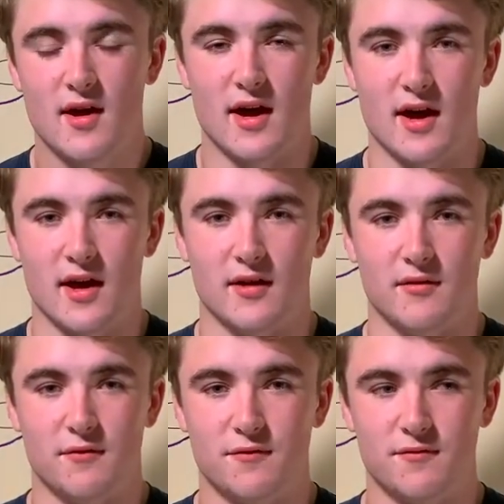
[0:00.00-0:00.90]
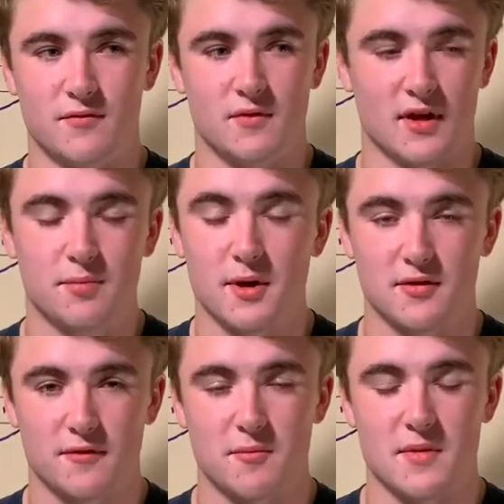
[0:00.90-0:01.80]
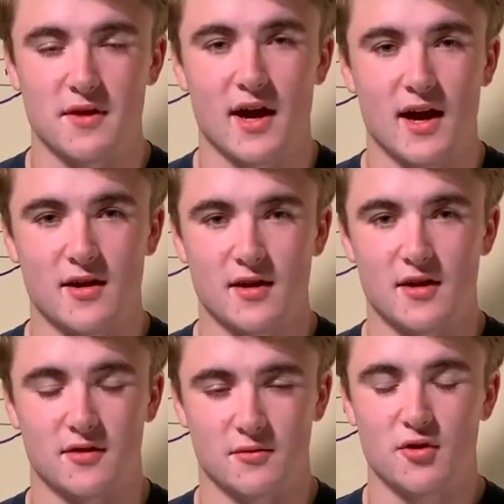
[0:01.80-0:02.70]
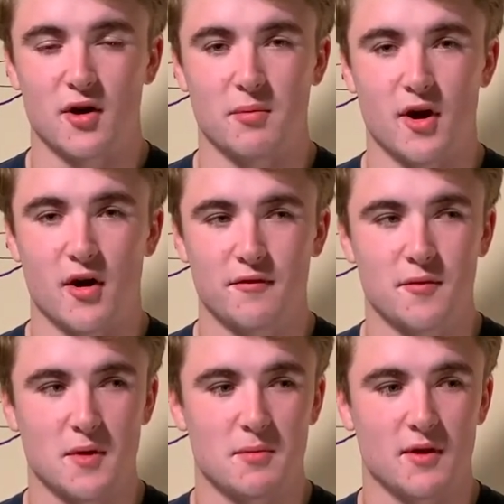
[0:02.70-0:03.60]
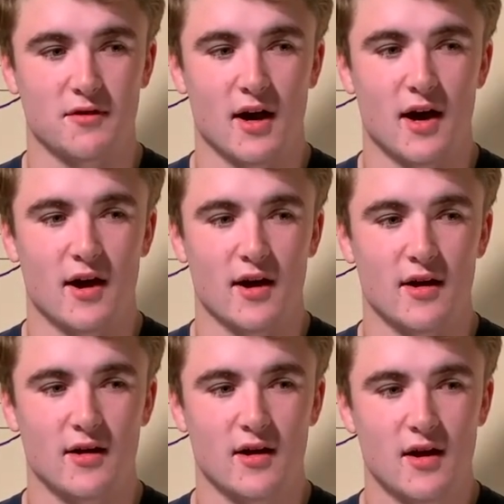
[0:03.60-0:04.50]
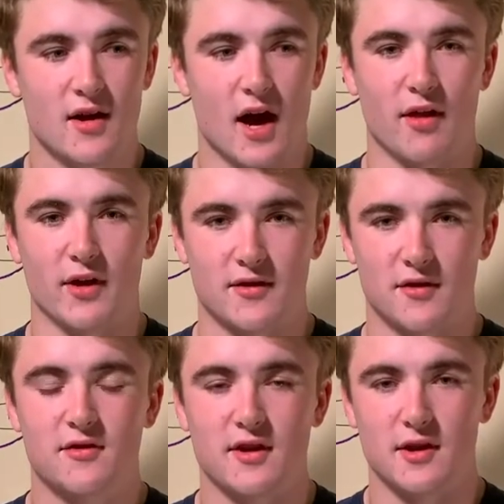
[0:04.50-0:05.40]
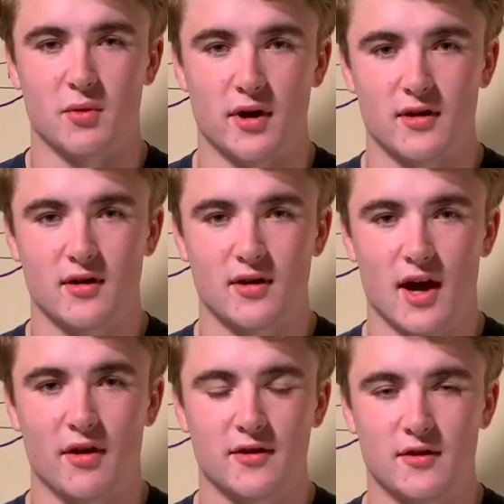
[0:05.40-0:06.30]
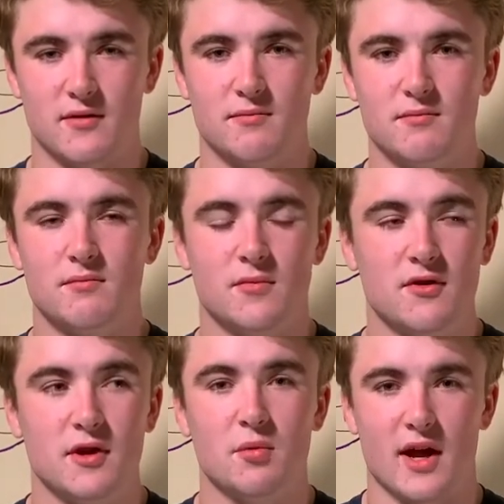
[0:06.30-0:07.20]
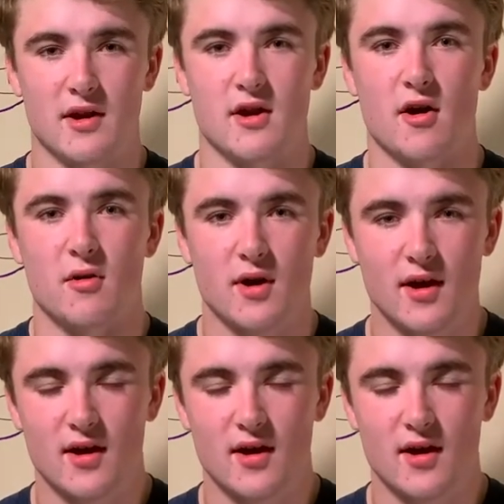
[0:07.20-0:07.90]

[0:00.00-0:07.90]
And especially for me, that is incredibly hard for me, because I like to see what I know.